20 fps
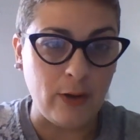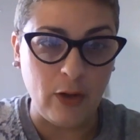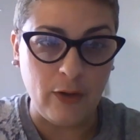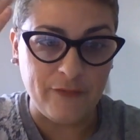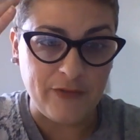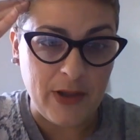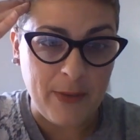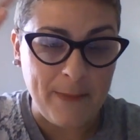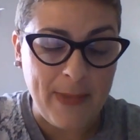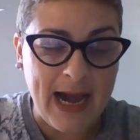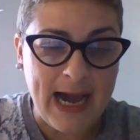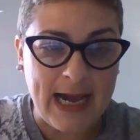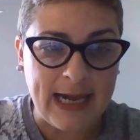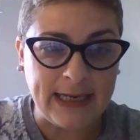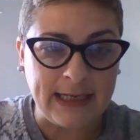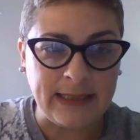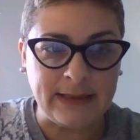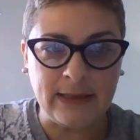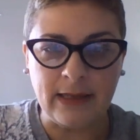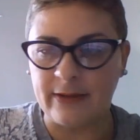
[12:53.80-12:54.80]
of the
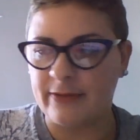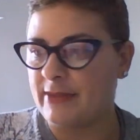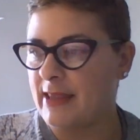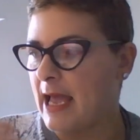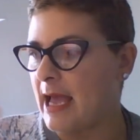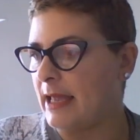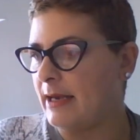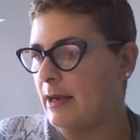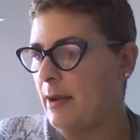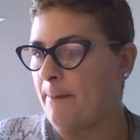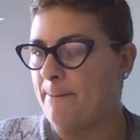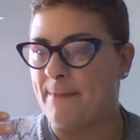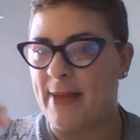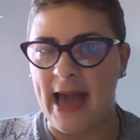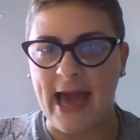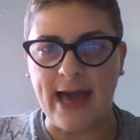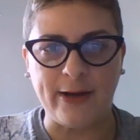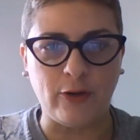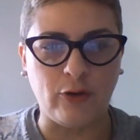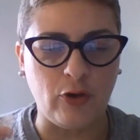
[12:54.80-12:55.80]
mind, that
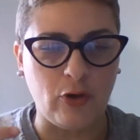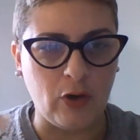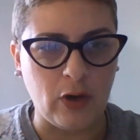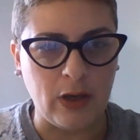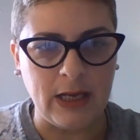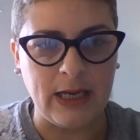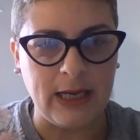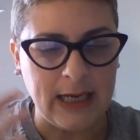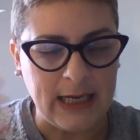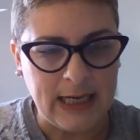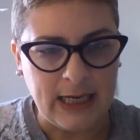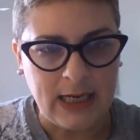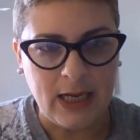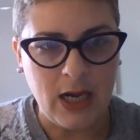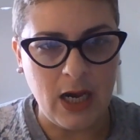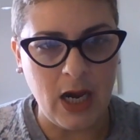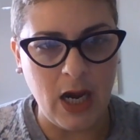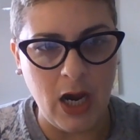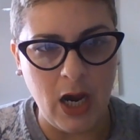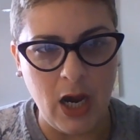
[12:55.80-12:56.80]
battle
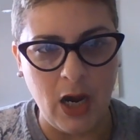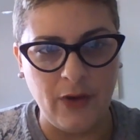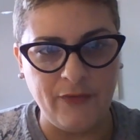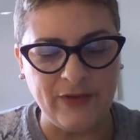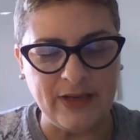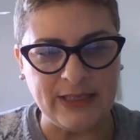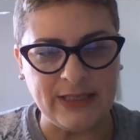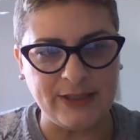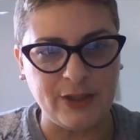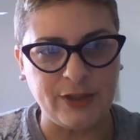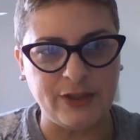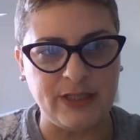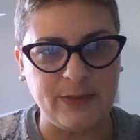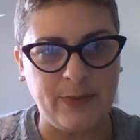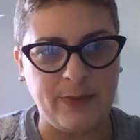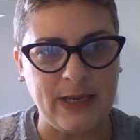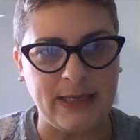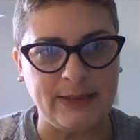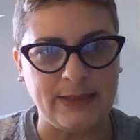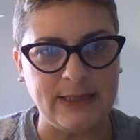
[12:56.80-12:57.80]
of
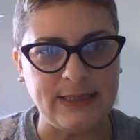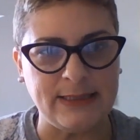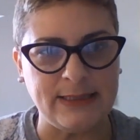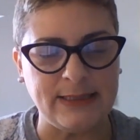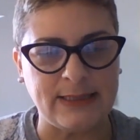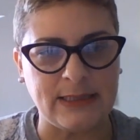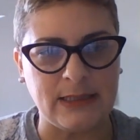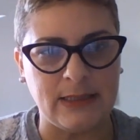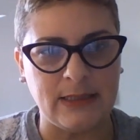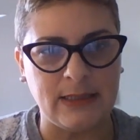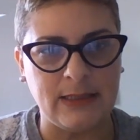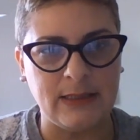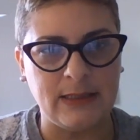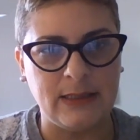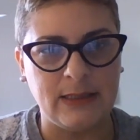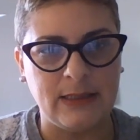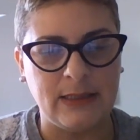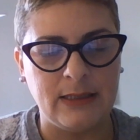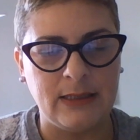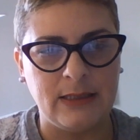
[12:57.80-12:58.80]
interdependence,
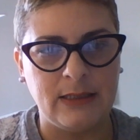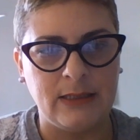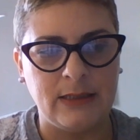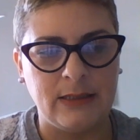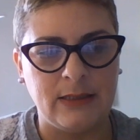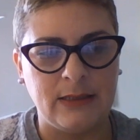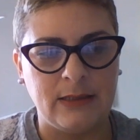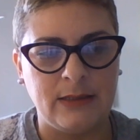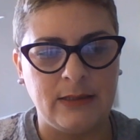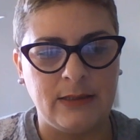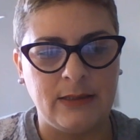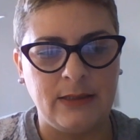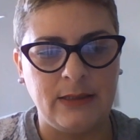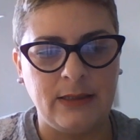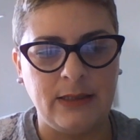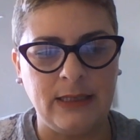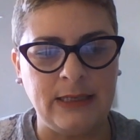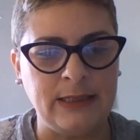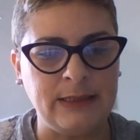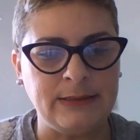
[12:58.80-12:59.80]

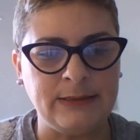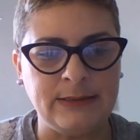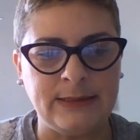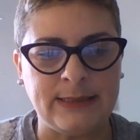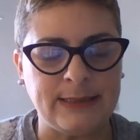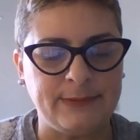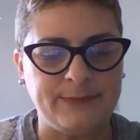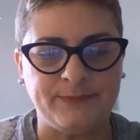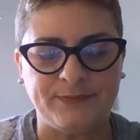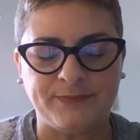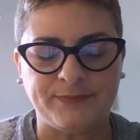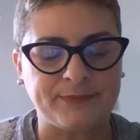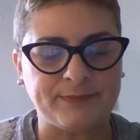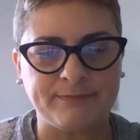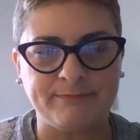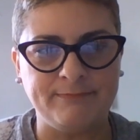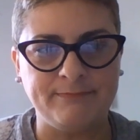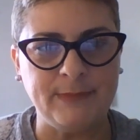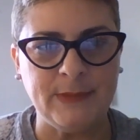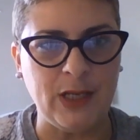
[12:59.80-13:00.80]
and
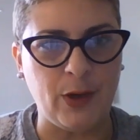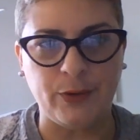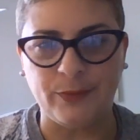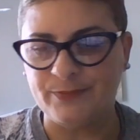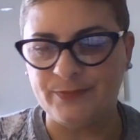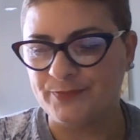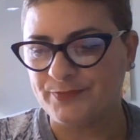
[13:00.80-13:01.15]
no.